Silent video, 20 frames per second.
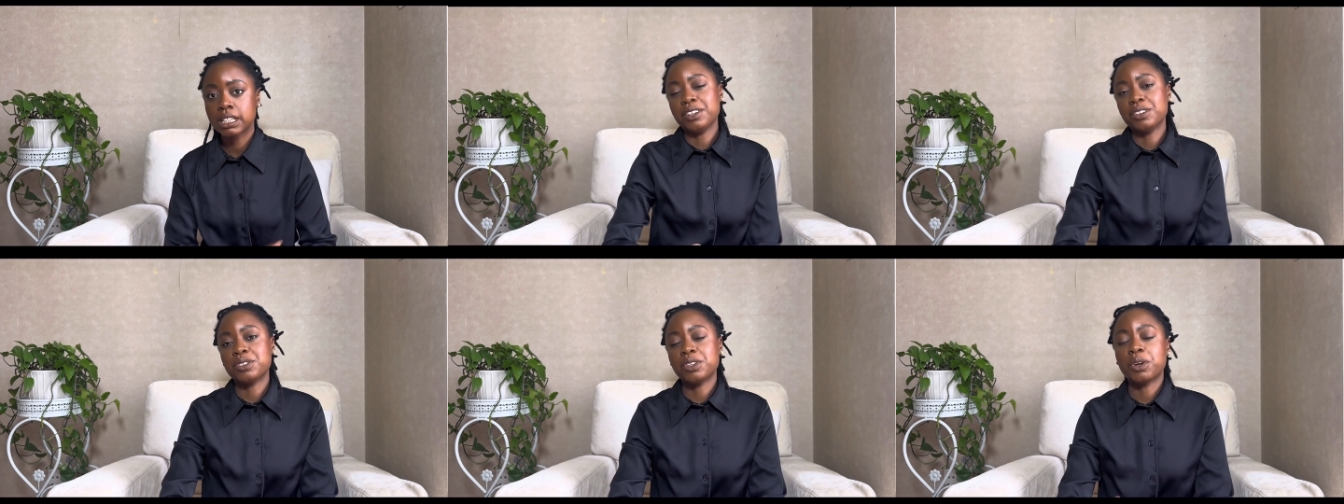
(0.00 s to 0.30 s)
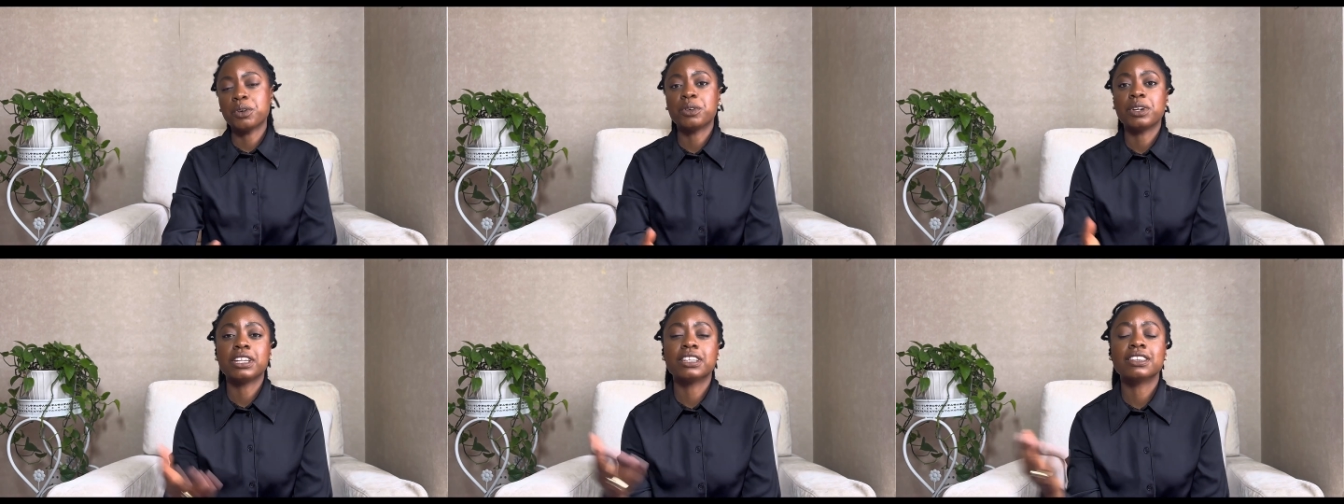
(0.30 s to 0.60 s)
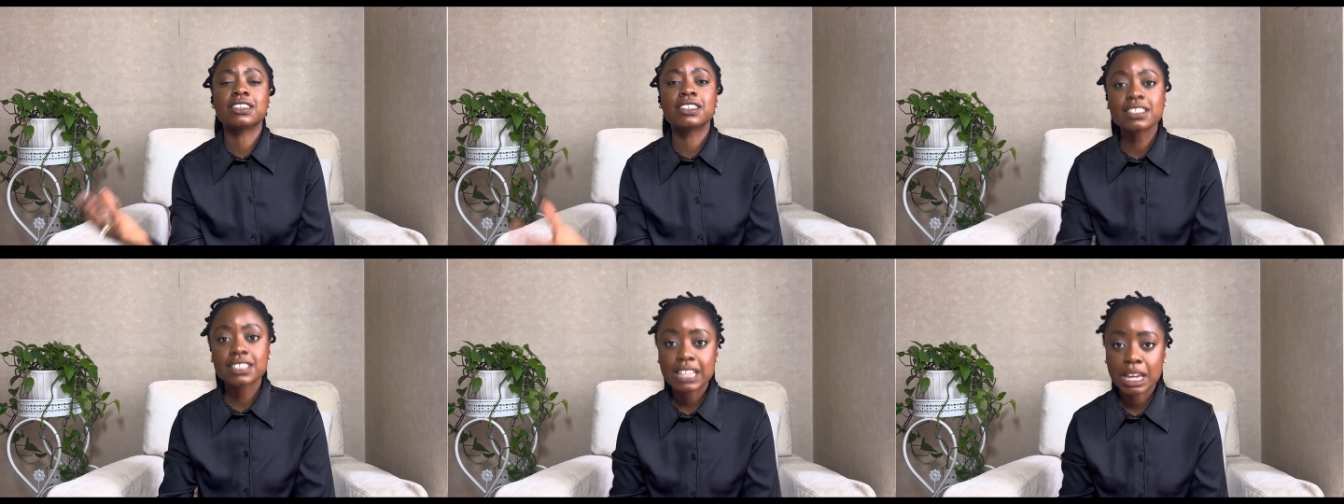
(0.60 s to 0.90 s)
So in
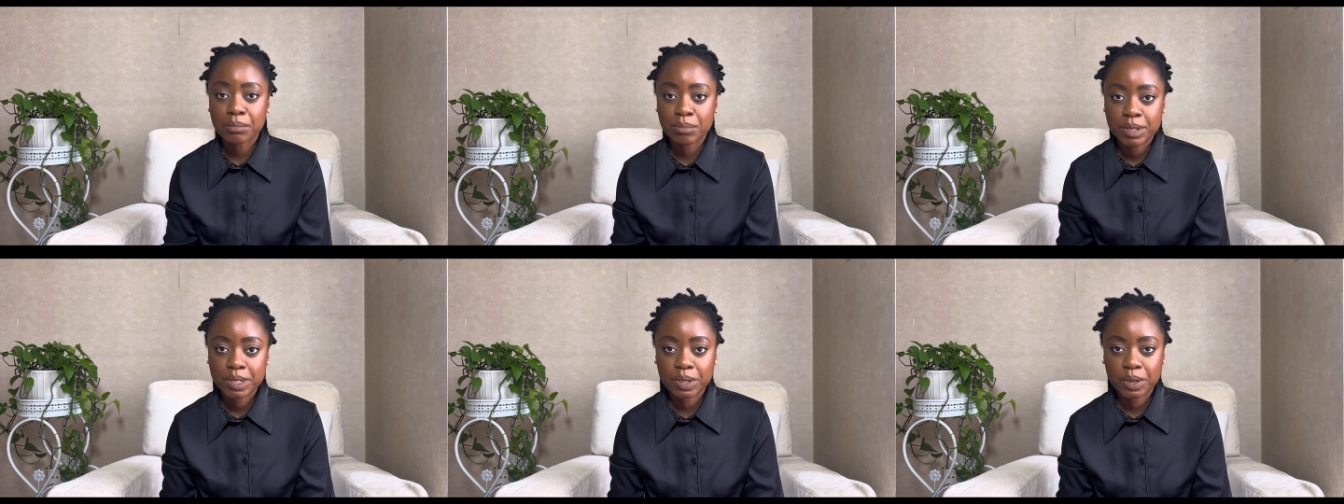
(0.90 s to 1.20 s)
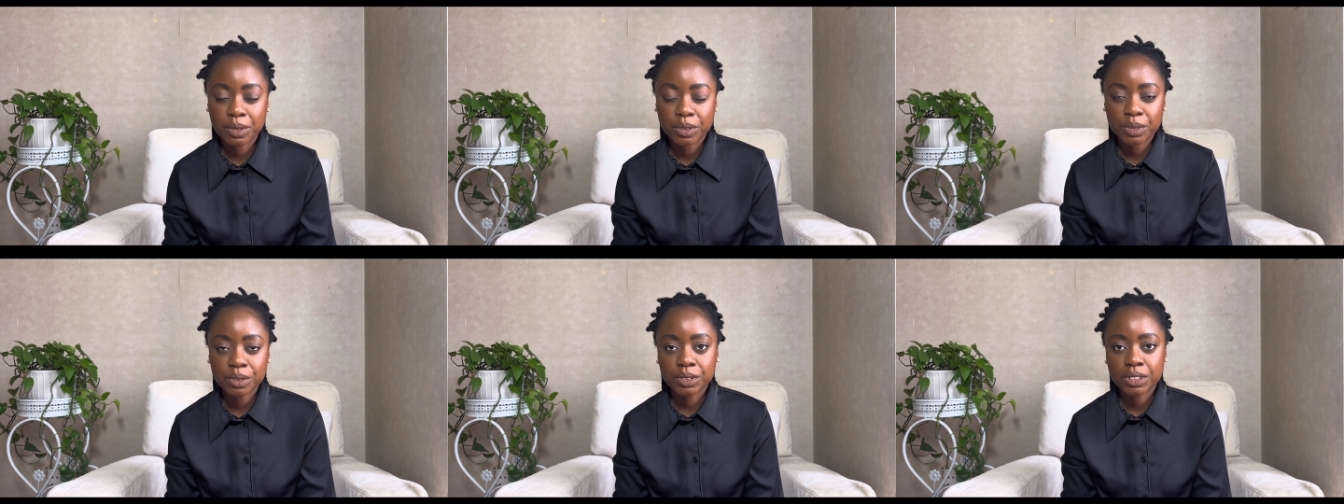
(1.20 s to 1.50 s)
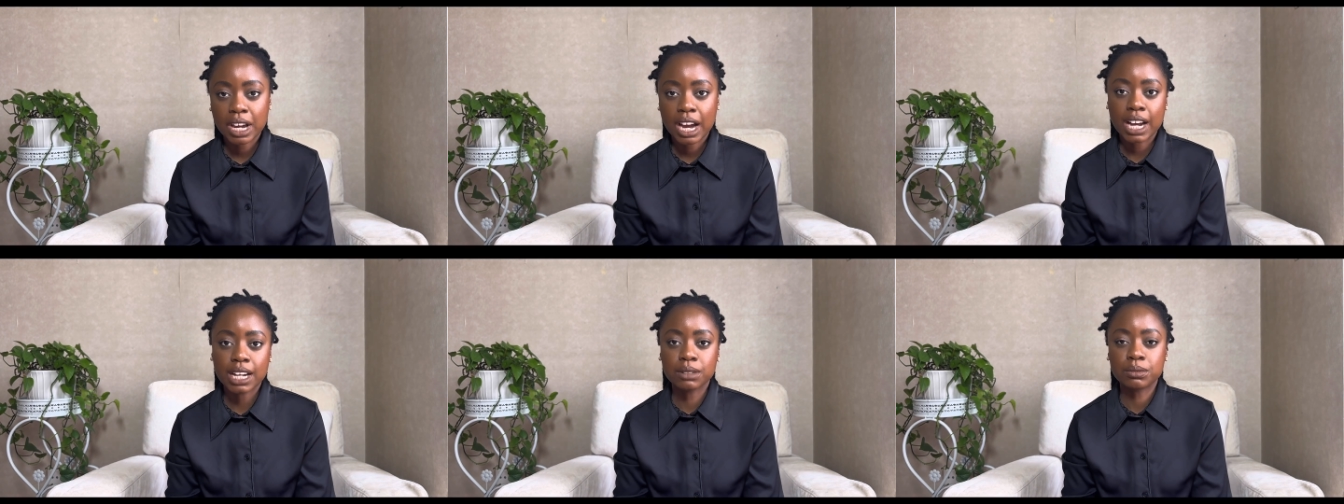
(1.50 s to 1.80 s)
this episode,
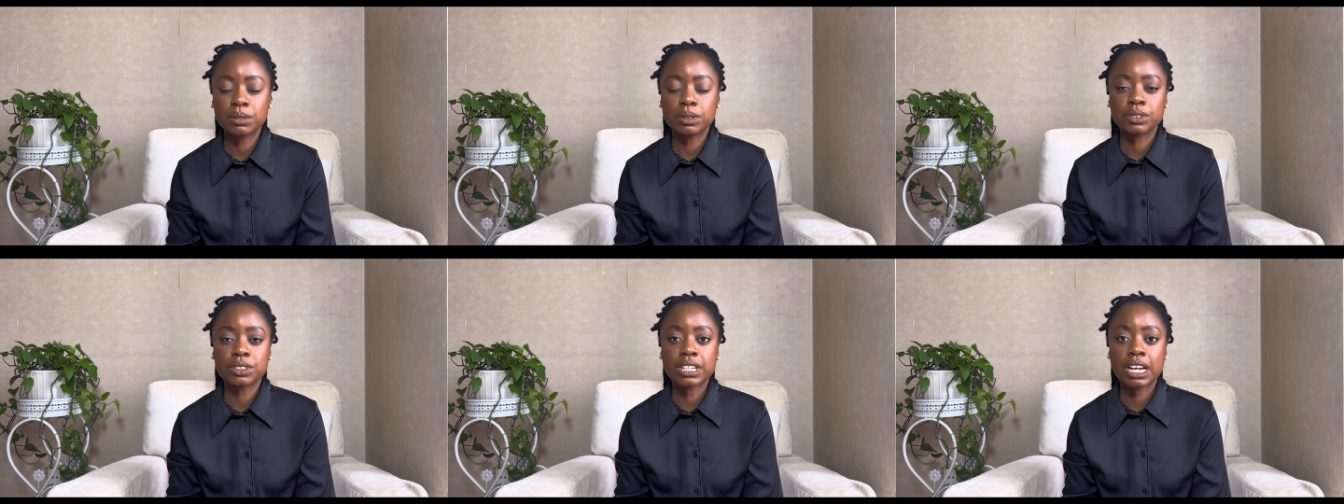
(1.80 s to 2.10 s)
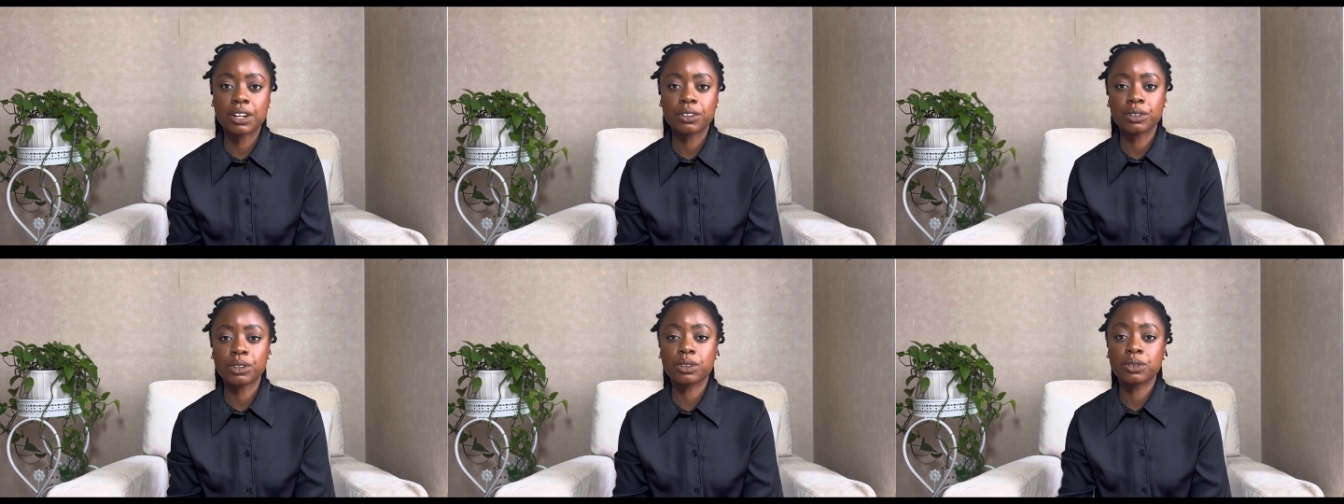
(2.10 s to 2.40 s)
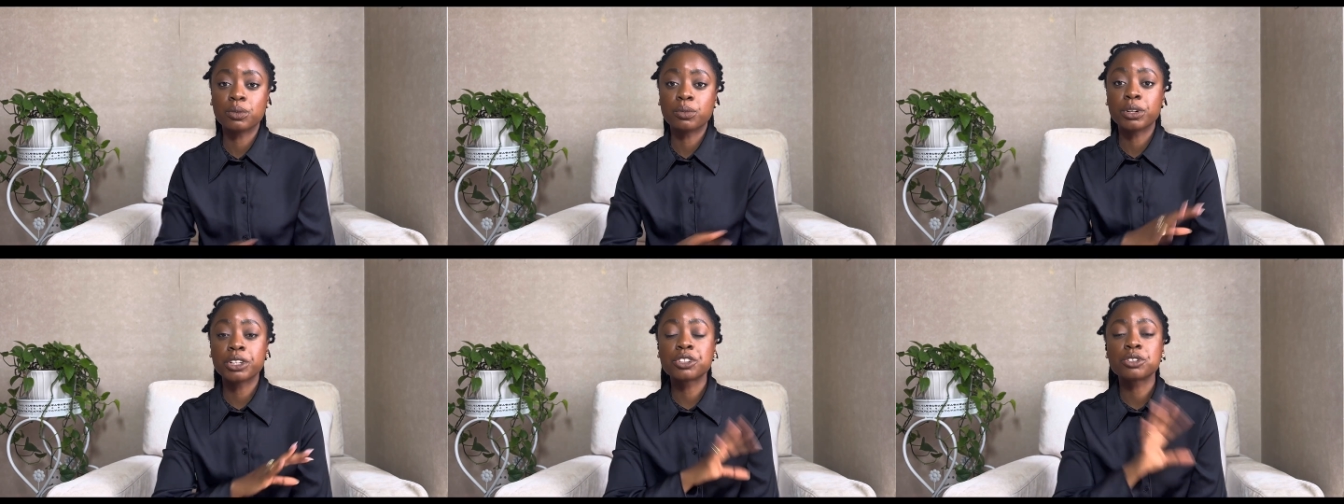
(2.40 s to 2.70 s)
I will tell you
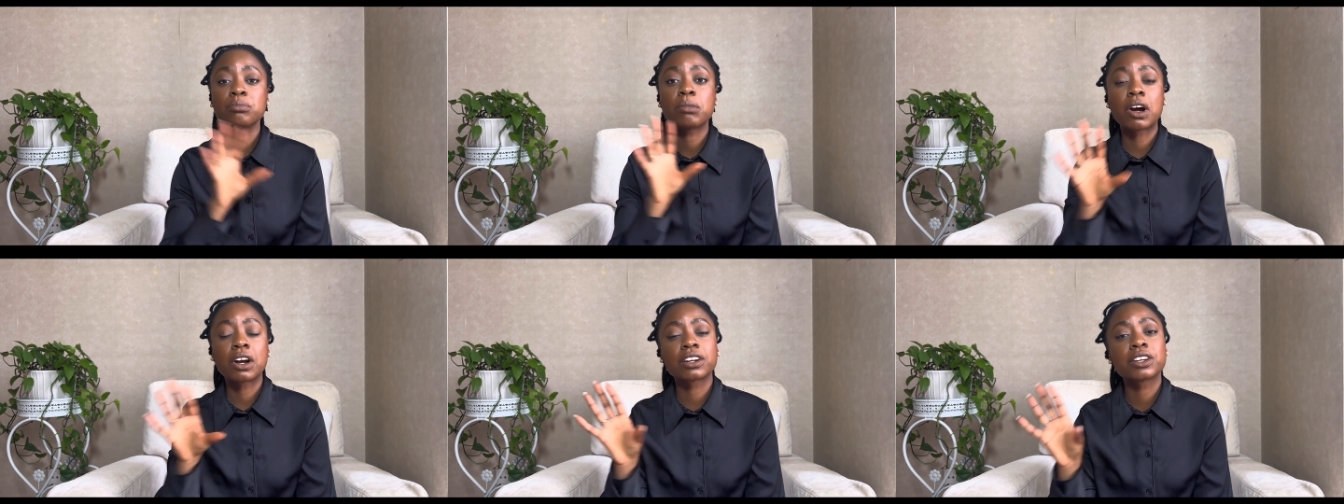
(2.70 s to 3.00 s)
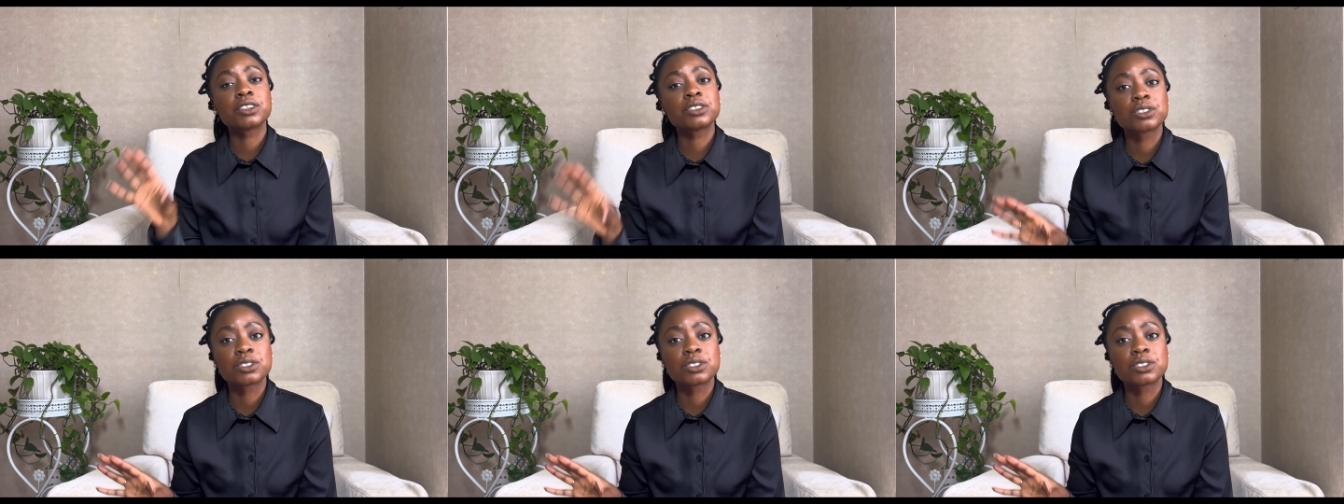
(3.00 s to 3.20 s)
which markets